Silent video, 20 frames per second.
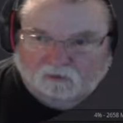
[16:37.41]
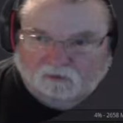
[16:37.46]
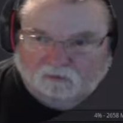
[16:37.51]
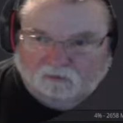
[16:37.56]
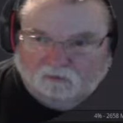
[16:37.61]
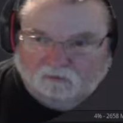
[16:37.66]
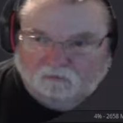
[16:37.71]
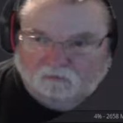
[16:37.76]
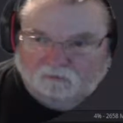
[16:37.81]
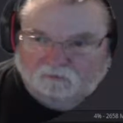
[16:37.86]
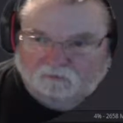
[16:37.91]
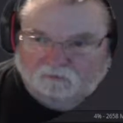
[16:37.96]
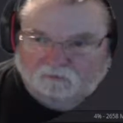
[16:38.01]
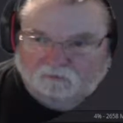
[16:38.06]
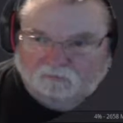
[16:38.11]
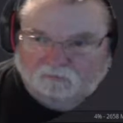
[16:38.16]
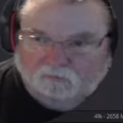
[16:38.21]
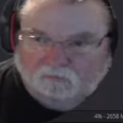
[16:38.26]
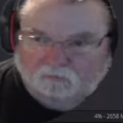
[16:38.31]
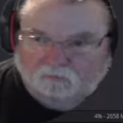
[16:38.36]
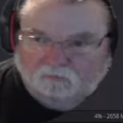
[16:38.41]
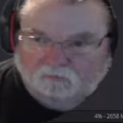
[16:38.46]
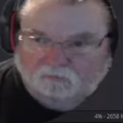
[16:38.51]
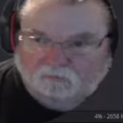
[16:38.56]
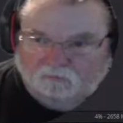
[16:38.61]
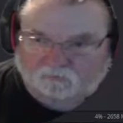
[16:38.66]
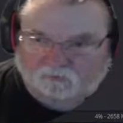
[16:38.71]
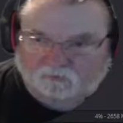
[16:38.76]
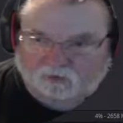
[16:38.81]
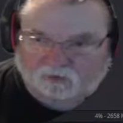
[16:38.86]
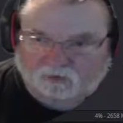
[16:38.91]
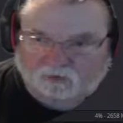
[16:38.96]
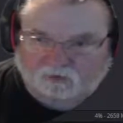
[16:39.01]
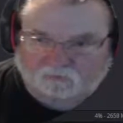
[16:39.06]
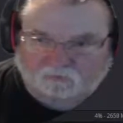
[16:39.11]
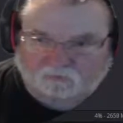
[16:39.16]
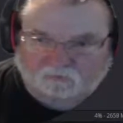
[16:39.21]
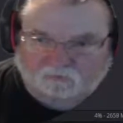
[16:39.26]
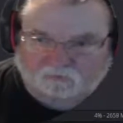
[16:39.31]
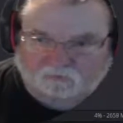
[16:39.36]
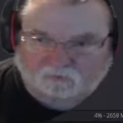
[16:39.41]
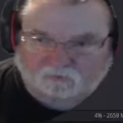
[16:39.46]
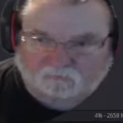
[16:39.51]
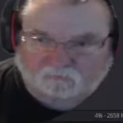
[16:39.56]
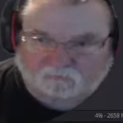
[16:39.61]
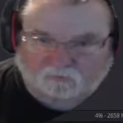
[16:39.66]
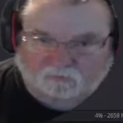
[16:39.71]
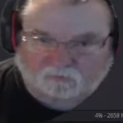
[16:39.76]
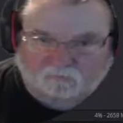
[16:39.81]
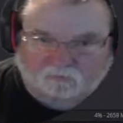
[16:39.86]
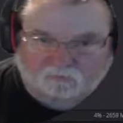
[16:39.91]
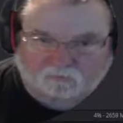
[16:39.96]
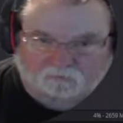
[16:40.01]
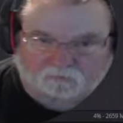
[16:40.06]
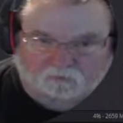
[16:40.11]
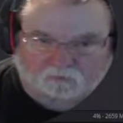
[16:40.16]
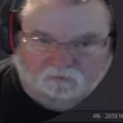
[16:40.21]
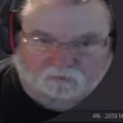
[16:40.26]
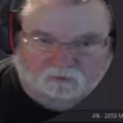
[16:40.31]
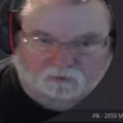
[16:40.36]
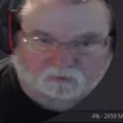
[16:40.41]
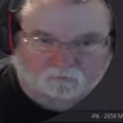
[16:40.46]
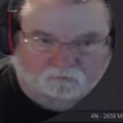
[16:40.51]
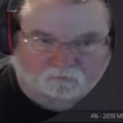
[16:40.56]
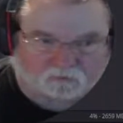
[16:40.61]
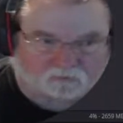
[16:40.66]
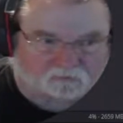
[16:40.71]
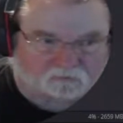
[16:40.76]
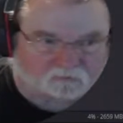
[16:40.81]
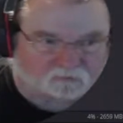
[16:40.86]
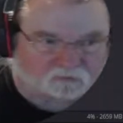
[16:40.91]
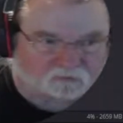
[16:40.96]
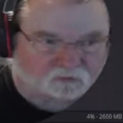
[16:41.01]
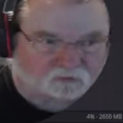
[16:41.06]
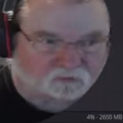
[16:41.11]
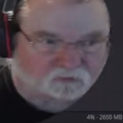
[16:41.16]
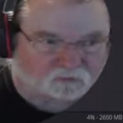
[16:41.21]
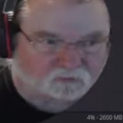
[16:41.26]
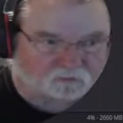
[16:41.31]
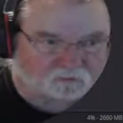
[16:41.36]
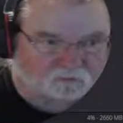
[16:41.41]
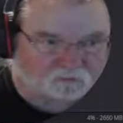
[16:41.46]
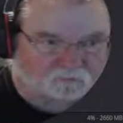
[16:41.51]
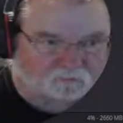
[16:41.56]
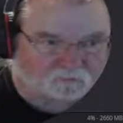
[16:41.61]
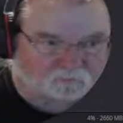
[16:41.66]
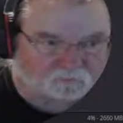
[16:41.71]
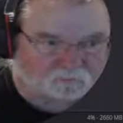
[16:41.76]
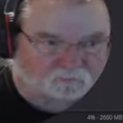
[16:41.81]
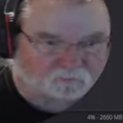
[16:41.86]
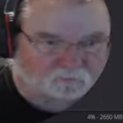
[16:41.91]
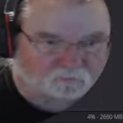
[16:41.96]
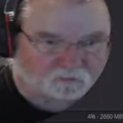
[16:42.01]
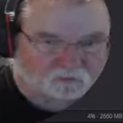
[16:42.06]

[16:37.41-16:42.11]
And then let's just play with the size and see if that makes, oh yeah, it makes a huge difference.